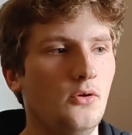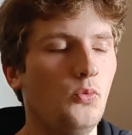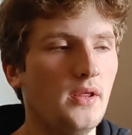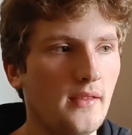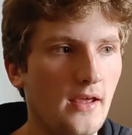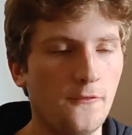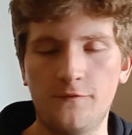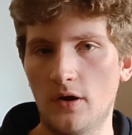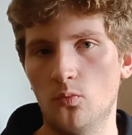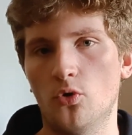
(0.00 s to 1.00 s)
A way that I've
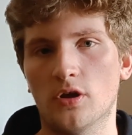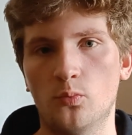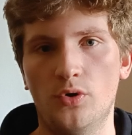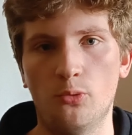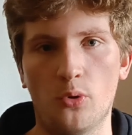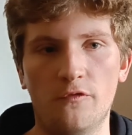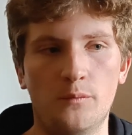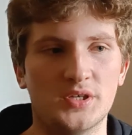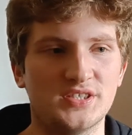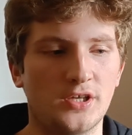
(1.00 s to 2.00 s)
found working really well
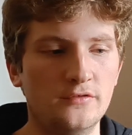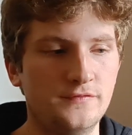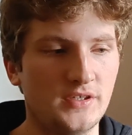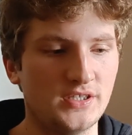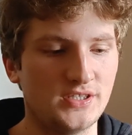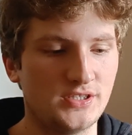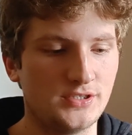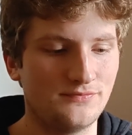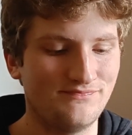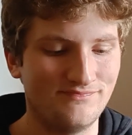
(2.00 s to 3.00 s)
for myself
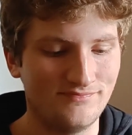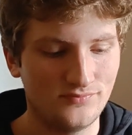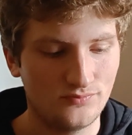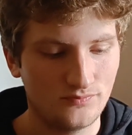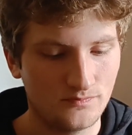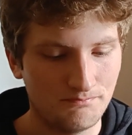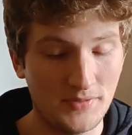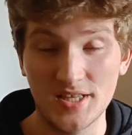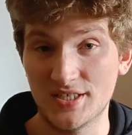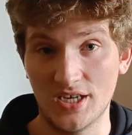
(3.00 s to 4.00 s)
is
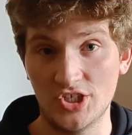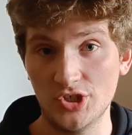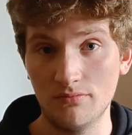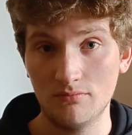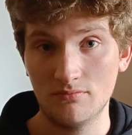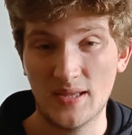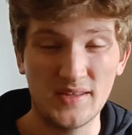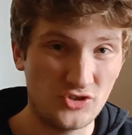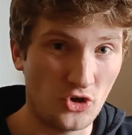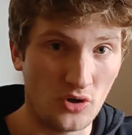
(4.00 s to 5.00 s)
meditation and
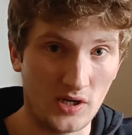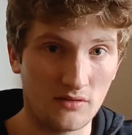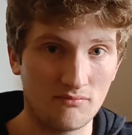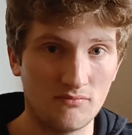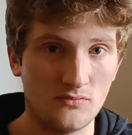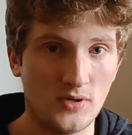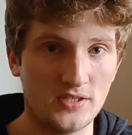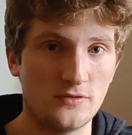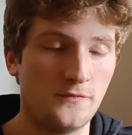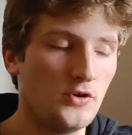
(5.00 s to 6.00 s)
then journaling,
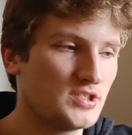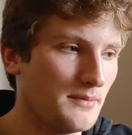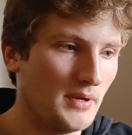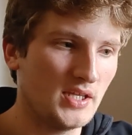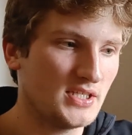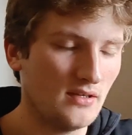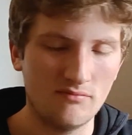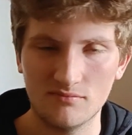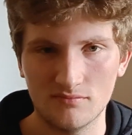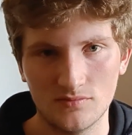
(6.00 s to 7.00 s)
right? So first I
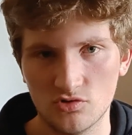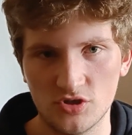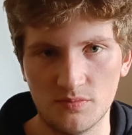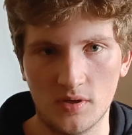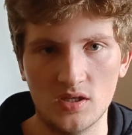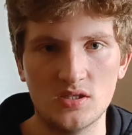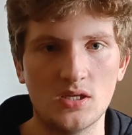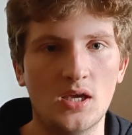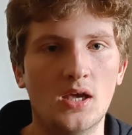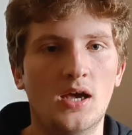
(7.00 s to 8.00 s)
meditate 20
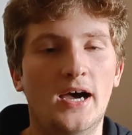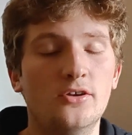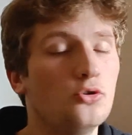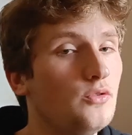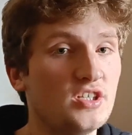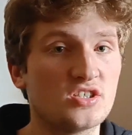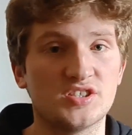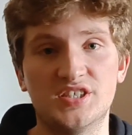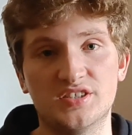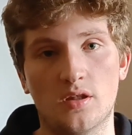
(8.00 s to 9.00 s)
minutes. I don't do this
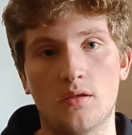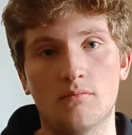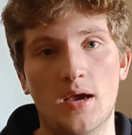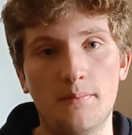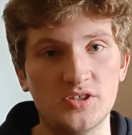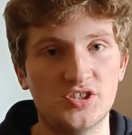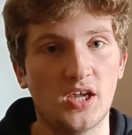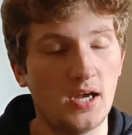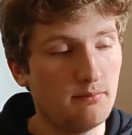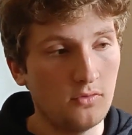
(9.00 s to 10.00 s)
consistently. I must
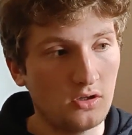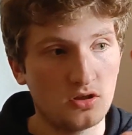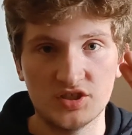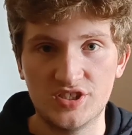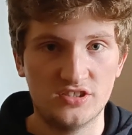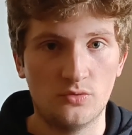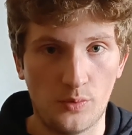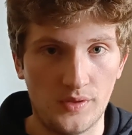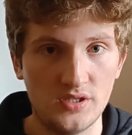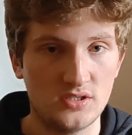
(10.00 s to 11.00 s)
say, I'm not consistent
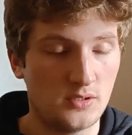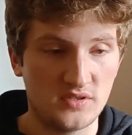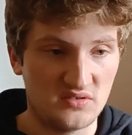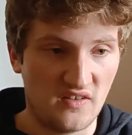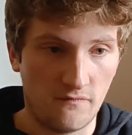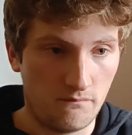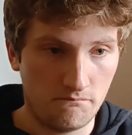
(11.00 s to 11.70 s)
with this. Sometimes